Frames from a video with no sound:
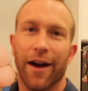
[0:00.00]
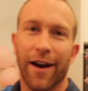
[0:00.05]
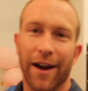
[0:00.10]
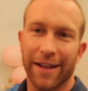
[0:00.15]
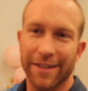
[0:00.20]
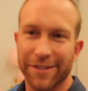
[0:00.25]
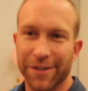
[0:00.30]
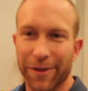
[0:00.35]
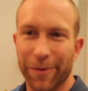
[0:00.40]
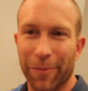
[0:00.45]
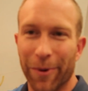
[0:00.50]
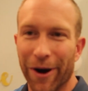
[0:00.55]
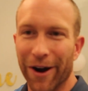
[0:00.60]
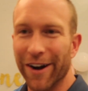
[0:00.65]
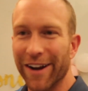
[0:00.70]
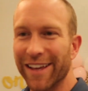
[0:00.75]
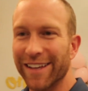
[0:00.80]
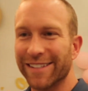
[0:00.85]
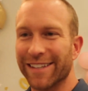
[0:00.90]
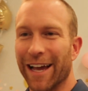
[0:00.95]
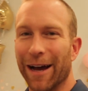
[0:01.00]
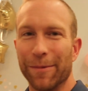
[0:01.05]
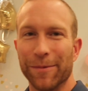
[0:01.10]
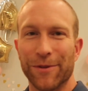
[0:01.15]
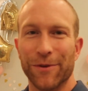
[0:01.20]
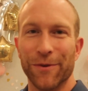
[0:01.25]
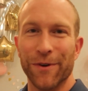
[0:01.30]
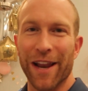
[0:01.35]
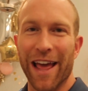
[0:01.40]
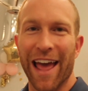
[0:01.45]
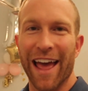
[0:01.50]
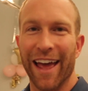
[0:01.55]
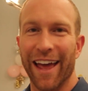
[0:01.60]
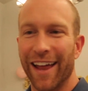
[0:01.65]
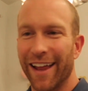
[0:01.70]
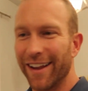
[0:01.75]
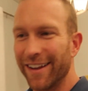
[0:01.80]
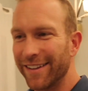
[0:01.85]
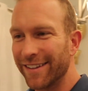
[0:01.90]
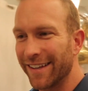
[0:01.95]
All right, so the party has come to an
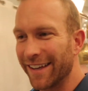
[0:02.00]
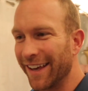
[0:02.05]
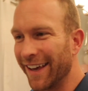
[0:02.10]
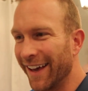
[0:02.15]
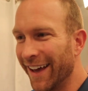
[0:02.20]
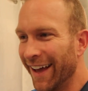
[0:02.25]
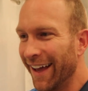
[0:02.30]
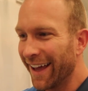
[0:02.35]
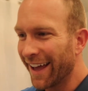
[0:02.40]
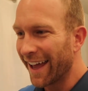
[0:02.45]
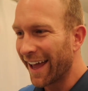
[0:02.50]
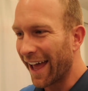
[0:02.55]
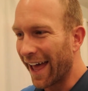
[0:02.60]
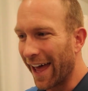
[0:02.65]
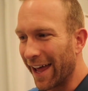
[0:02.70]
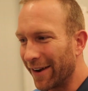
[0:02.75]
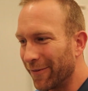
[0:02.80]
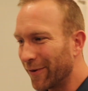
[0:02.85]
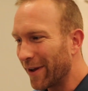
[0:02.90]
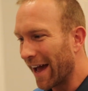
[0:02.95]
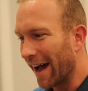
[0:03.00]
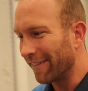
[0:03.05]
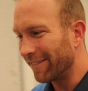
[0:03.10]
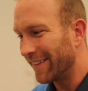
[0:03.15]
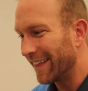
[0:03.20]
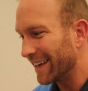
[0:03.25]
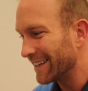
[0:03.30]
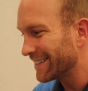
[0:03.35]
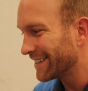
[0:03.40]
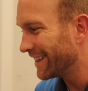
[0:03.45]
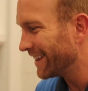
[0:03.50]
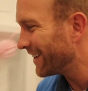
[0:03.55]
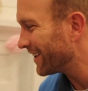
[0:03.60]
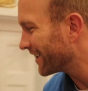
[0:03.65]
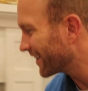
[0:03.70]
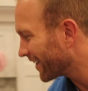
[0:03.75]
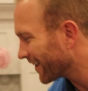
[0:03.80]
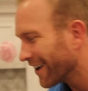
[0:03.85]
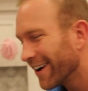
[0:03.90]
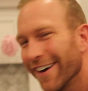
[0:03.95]
end. And we have this
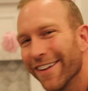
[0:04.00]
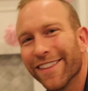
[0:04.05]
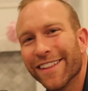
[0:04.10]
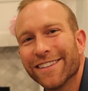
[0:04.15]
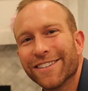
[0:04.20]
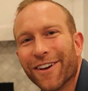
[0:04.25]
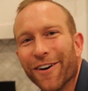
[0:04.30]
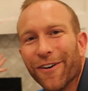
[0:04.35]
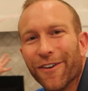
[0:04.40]
little girl that's